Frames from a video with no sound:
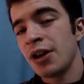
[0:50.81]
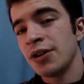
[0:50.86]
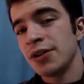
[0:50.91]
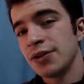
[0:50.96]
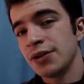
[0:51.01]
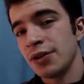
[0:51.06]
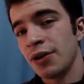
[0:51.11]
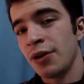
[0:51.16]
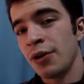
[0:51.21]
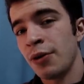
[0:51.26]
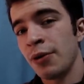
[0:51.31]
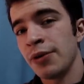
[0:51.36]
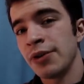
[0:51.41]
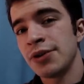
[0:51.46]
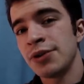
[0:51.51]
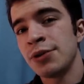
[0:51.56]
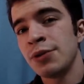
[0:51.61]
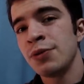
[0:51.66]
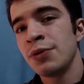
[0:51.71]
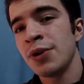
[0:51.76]
So
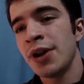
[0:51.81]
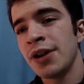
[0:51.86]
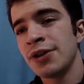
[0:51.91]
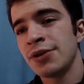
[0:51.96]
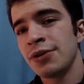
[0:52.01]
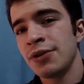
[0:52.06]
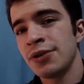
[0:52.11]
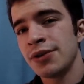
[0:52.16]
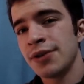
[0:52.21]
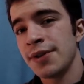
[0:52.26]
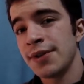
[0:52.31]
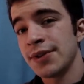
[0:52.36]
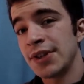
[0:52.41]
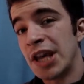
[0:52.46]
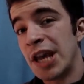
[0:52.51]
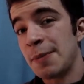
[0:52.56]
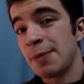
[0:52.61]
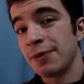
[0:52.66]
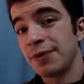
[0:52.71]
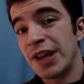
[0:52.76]
the two enter into this
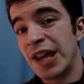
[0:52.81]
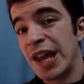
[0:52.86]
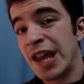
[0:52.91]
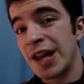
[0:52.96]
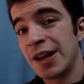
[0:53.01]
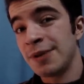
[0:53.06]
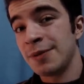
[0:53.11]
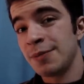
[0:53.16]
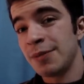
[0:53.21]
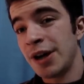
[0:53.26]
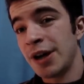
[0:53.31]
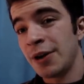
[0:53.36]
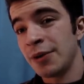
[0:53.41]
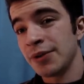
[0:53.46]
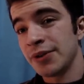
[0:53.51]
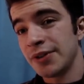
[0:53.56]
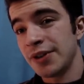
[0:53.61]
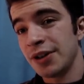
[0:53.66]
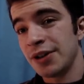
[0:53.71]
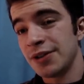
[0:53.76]
game of cat and
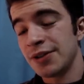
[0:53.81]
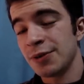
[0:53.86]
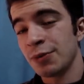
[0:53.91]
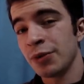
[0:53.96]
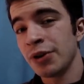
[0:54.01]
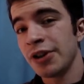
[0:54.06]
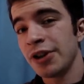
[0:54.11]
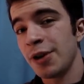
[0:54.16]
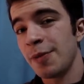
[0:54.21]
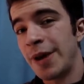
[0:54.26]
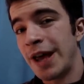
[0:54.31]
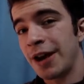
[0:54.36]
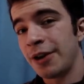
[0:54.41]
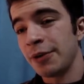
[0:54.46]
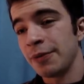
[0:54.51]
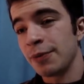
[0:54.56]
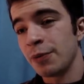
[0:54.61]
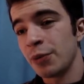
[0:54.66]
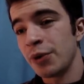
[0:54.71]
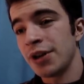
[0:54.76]
mouse, and it's really a
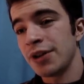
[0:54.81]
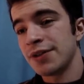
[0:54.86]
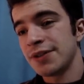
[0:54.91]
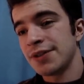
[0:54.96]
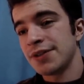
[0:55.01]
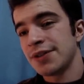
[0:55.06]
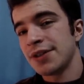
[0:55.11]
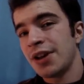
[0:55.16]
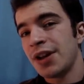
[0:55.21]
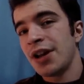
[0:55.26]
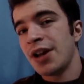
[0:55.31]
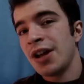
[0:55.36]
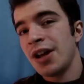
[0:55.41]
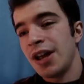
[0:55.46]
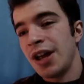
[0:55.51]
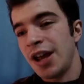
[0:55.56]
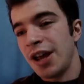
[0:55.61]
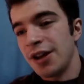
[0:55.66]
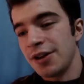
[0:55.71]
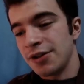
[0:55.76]
battle of wits
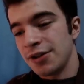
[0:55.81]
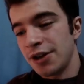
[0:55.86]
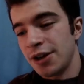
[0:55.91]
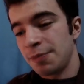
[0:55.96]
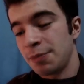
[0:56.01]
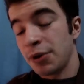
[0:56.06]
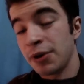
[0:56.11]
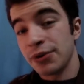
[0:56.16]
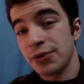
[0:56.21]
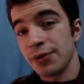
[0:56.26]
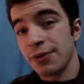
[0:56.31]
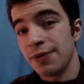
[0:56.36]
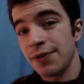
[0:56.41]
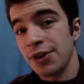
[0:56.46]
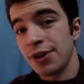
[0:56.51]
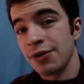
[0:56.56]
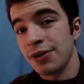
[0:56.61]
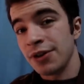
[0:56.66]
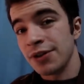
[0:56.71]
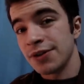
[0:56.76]
and uh,
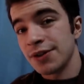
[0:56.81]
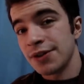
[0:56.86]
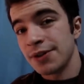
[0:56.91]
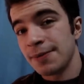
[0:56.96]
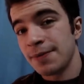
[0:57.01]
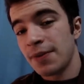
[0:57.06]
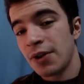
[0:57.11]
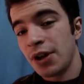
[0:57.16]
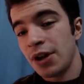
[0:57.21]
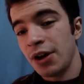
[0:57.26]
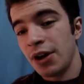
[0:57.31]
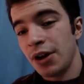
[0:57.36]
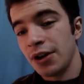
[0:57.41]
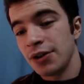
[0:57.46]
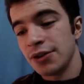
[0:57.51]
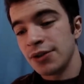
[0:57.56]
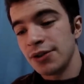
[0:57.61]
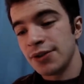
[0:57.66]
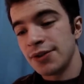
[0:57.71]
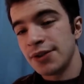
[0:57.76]
perseverance
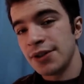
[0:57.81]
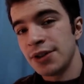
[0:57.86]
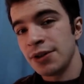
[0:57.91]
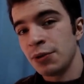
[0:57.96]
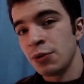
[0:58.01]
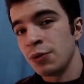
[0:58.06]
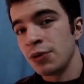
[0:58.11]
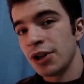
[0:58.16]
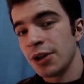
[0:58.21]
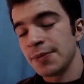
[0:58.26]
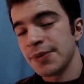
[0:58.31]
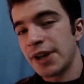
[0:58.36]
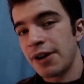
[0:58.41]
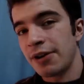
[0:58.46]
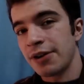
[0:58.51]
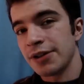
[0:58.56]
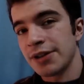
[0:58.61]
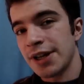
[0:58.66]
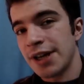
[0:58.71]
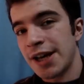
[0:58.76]
to see who comes out on